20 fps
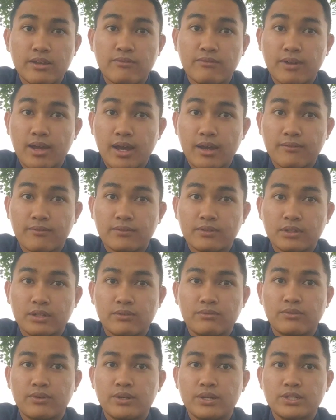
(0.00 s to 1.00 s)
"Live life
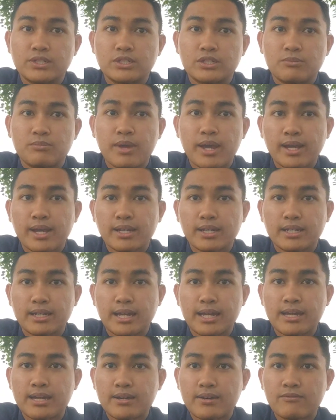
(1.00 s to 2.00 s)
to the fullest to make
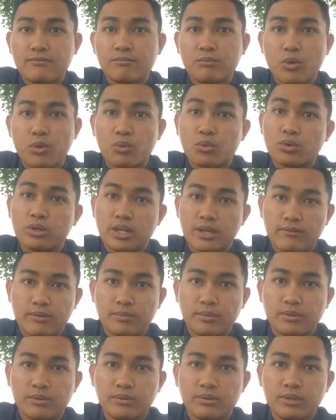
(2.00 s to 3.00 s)
the earth more
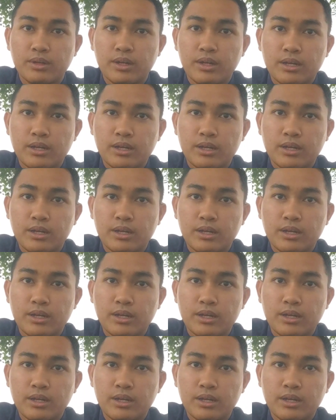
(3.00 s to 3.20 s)
livable."